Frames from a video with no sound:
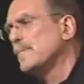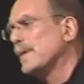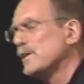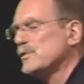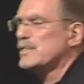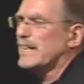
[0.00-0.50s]
about
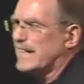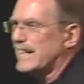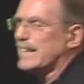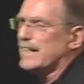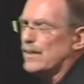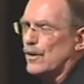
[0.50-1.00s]
your sick
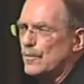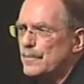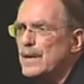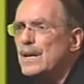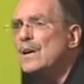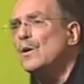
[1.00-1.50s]
kid at home?
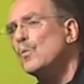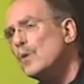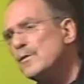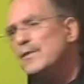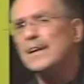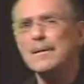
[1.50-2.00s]

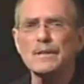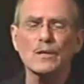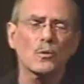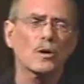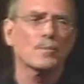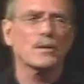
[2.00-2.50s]
What if you come into
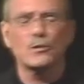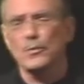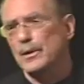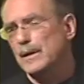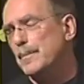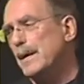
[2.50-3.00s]
work but you're
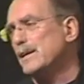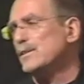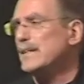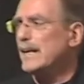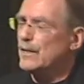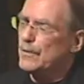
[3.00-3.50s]
worried about your
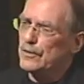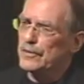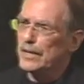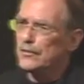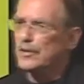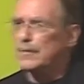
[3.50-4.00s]
dad who has
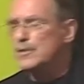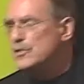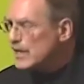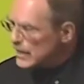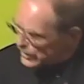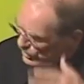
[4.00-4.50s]
Alzheimer's?
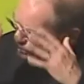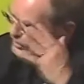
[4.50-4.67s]
You're